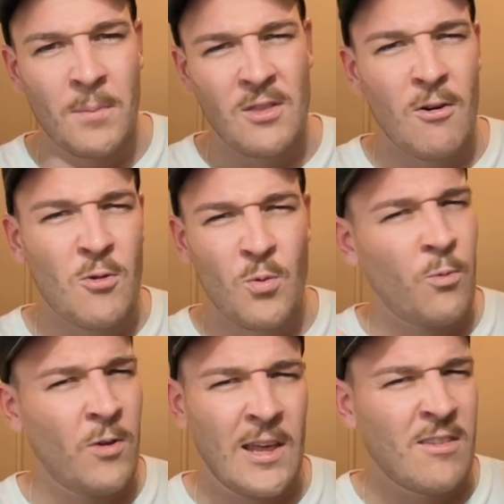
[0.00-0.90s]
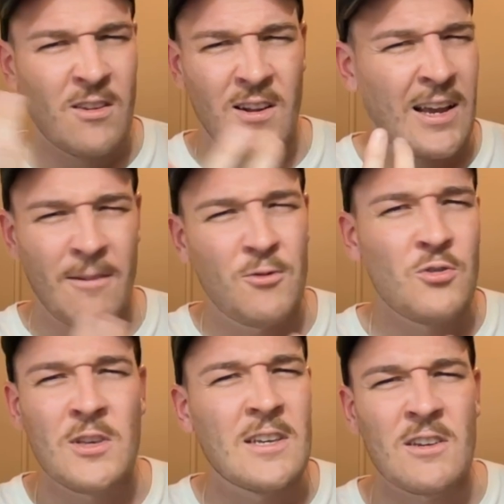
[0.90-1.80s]
but those were released like a
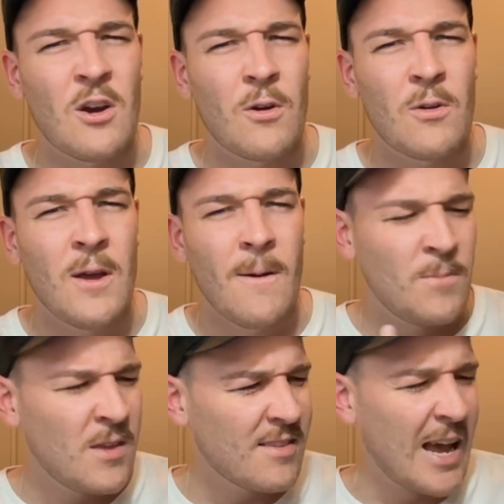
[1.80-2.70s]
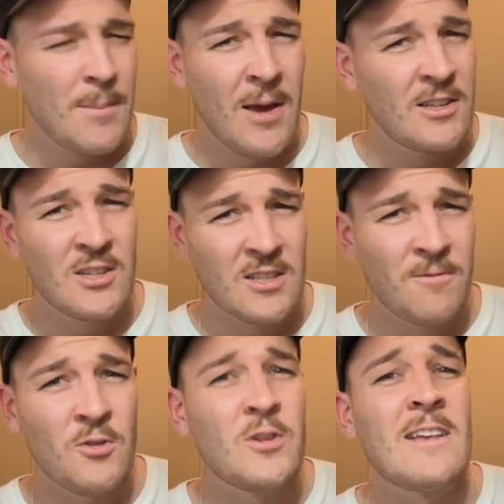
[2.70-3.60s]
few years ago. This came out just a
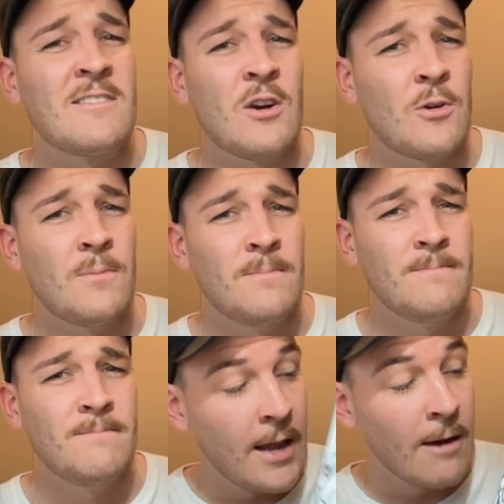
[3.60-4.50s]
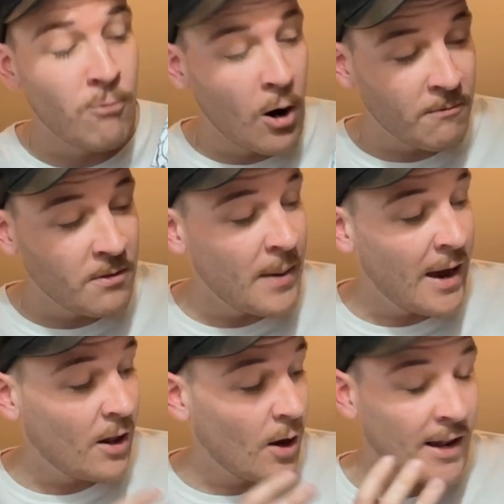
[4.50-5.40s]
few days ago. Now right off the
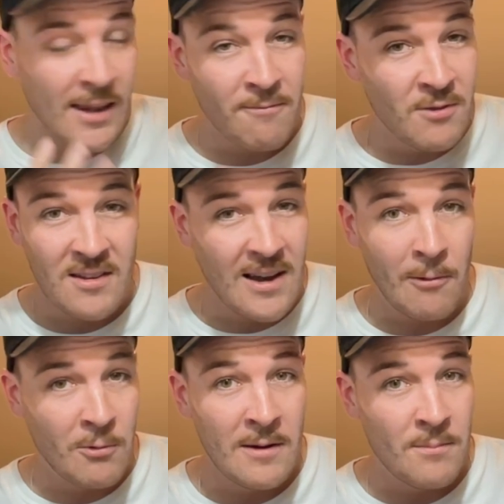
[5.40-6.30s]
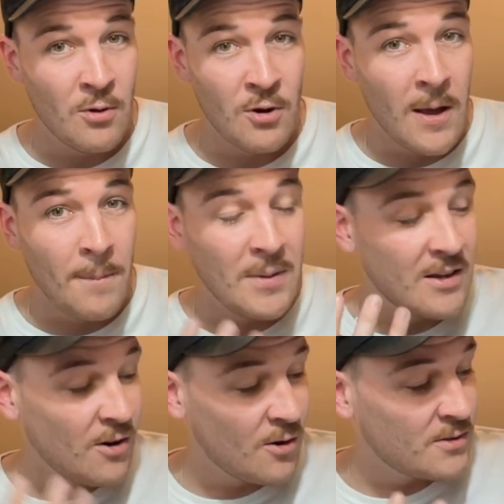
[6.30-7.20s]
bat, I love this colouring in book
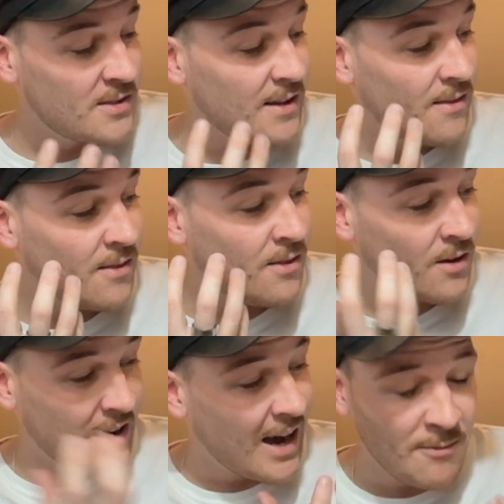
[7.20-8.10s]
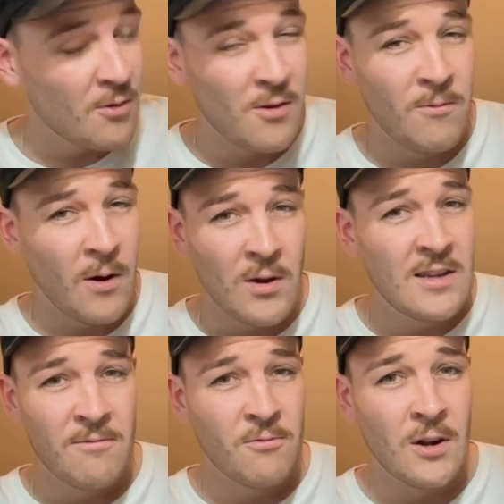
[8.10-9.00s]
because the cover is very
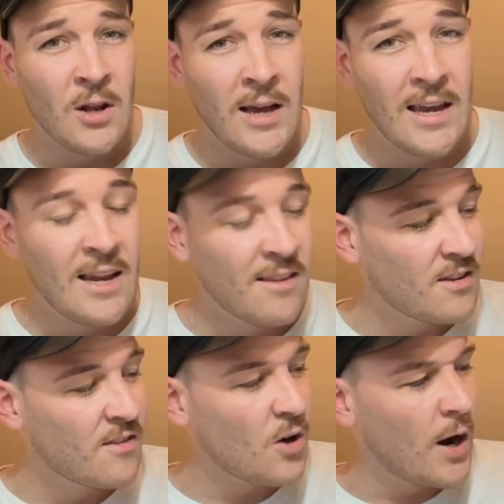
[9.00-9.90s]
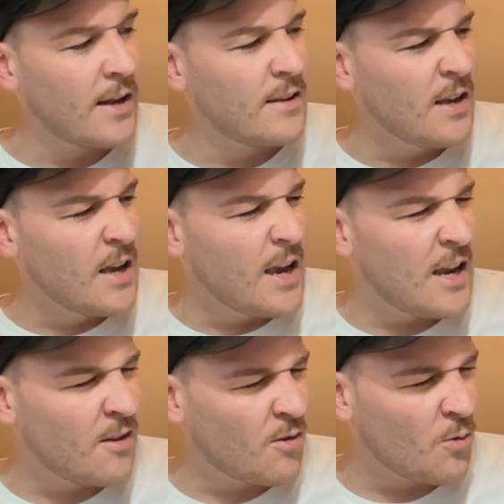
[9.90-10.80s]
different. Like it is designed
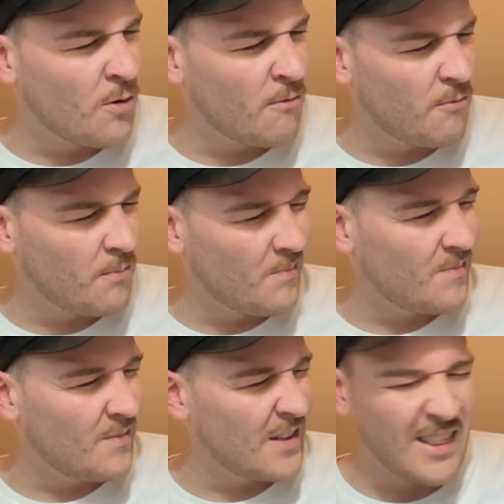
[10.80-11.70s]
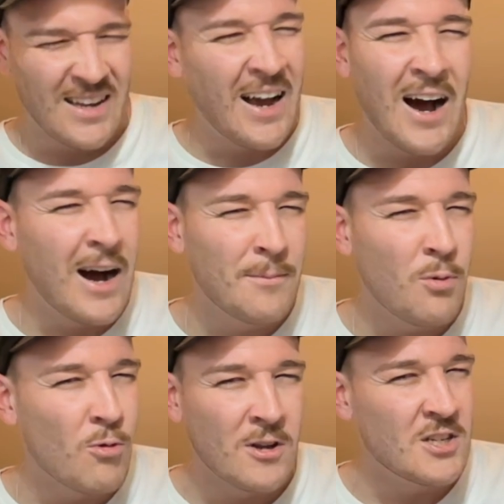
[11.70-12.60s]
in a sort of
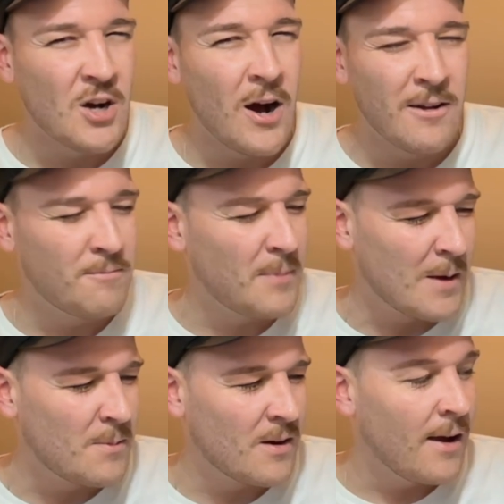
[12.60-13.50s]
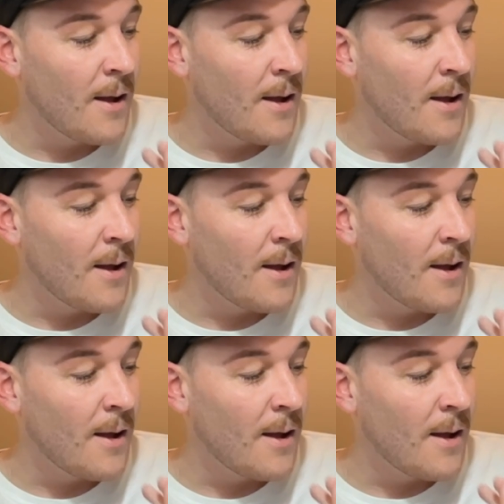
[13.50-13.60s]
cardboardish kind of paper